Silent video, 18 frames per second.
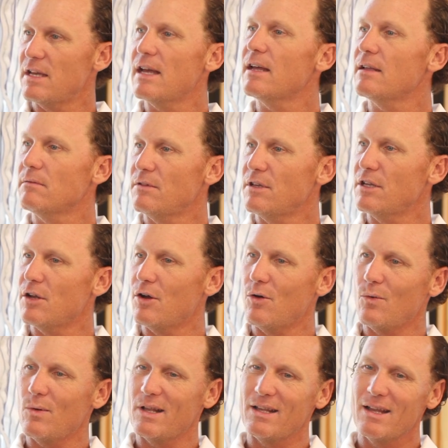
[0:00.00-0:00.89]
it. You
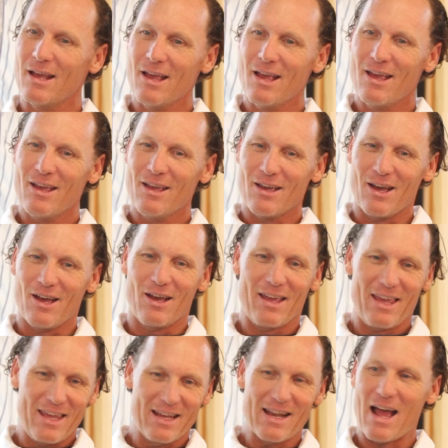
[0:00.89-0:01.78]
know, and
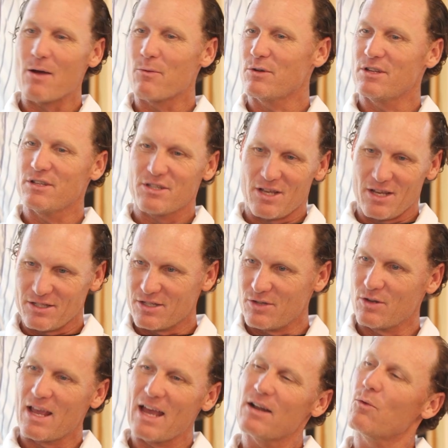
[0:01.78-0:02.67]
he and I were
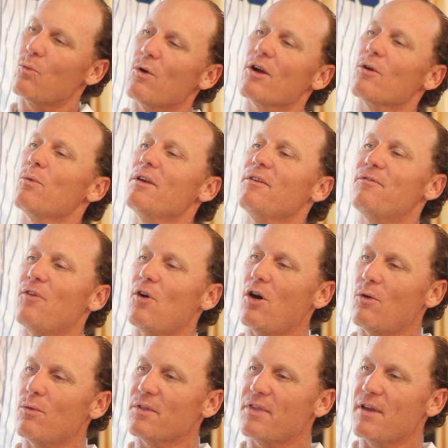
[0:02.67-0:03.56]
discussing kind of where we
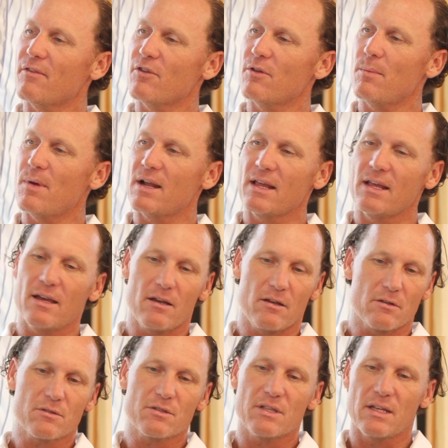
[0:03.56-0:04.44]
fall with everybody
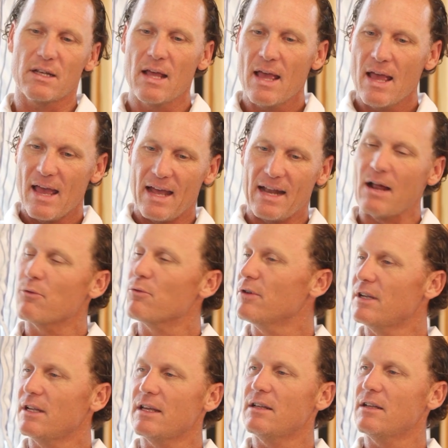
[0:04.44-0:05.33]
else. And I
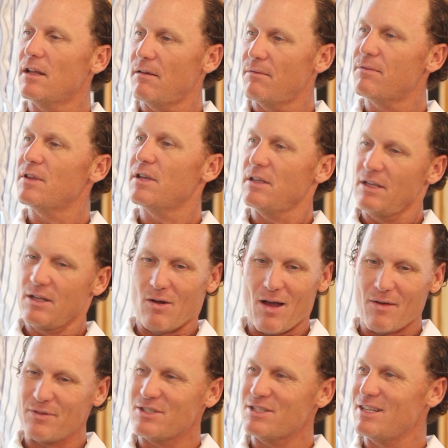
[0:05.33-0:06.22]
really love the, you know,
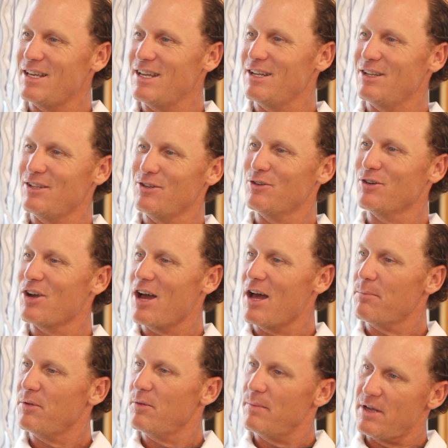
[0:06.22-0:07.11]
obviously getting a little
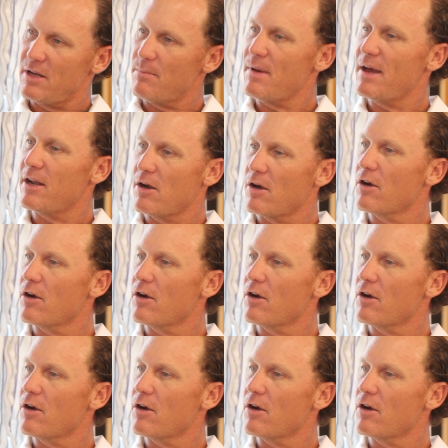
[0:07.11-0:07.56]
compliment about